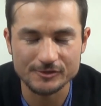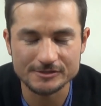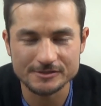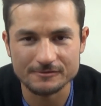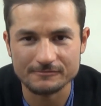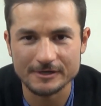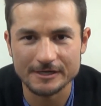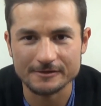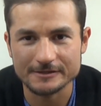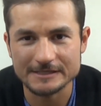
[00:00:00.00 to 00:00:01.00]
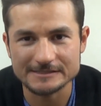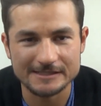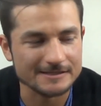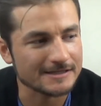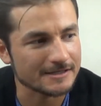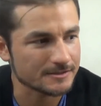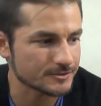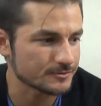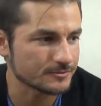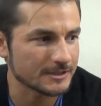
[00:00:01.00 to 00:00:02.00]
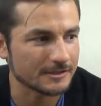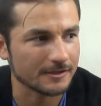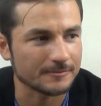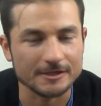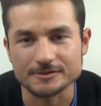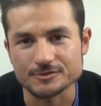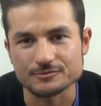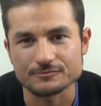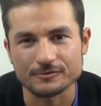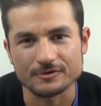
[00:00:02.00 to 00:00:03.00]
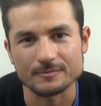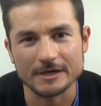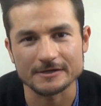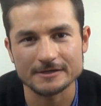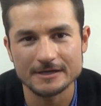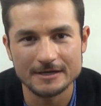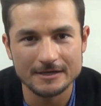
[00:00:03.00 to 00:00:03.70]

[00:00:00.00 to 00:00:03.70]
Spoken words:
once in a while, things like that do, and I'm not too worried about it.